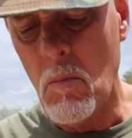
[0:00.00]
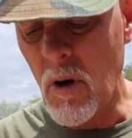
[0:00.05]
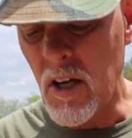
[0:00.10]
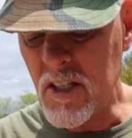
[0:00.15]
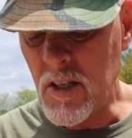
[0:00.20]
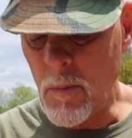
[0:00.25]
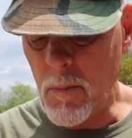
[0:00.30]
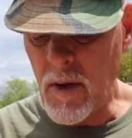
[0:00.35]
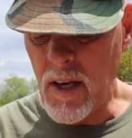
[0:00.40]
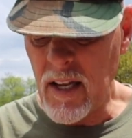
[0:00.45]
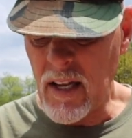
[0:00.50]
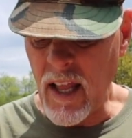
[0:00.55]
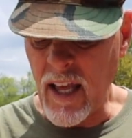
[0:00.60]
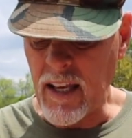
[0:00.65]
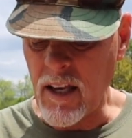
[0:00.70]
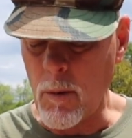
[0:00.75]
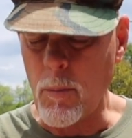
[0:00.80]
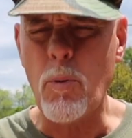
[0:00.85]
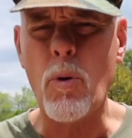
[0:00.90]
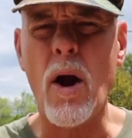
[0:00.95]
Must have been like
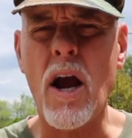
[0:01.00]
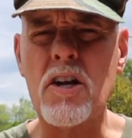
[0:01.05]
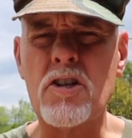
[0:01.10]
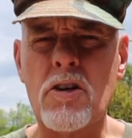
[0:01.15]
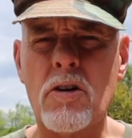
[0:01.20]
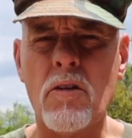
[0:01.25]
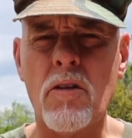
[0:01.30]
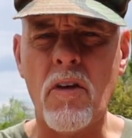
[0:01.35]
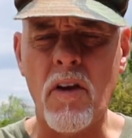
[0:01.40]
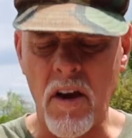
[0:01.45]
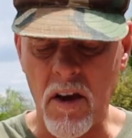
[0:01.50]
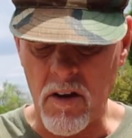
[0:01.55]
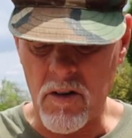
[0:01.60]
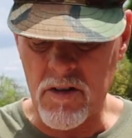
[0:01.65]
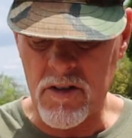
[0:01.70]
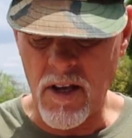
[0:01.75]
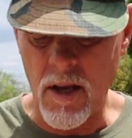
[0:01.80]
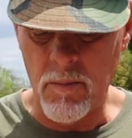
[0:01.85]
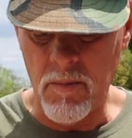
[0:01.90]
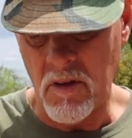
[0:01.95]
a pressure thing or
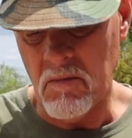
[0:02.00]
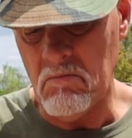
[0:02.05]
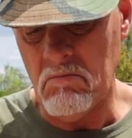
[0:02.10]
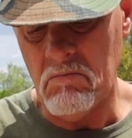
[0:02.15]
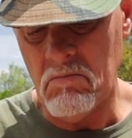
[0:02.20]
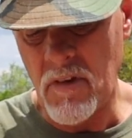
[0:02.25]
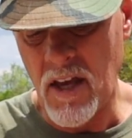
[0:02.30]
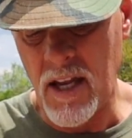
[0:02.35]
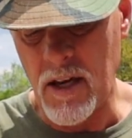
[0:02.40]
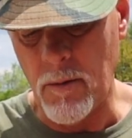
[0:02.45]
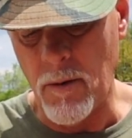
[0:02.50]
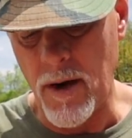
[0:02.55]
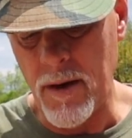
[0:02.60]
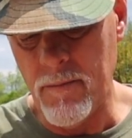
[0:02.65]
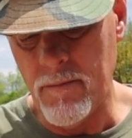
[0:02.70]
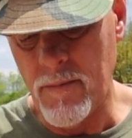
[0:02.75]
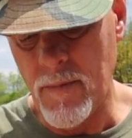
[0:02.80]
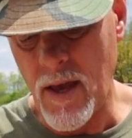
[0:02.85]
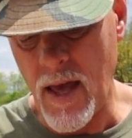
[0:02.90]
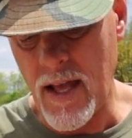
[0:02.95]
something. Anyway,
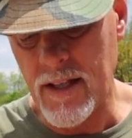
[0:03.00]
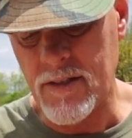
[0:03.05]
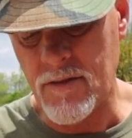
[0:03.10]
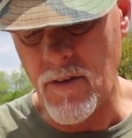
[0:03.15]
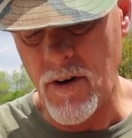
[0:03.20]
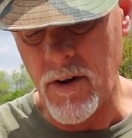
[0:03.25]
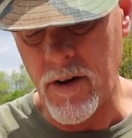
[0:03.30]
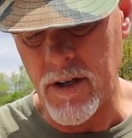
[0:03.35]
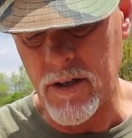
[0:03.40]
that's very